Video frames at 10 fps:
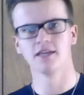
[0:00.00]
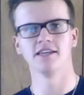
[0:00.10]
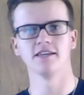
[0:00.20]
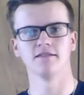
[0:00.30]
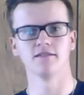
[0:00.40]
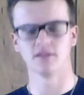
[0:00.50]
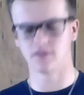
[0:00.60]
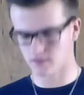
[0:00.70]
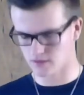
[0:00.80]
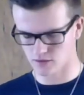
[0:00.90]
he
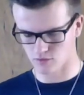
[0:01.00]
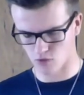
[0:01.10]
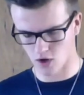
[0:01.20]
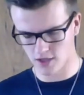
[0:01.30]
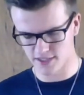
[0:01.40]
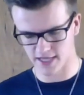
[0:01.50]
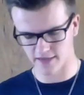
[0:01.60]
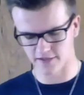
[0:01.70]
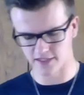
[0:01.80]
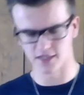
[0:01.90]
wronged
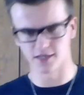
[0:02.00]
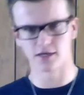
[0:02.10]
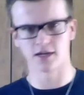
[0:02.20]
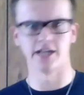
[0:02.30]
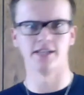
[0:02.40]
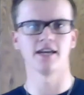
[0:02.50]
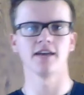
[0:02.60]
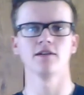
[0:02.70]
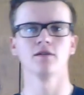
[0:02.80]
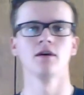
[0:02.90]
David here, and
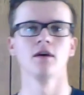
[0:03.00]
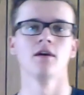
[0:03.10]
David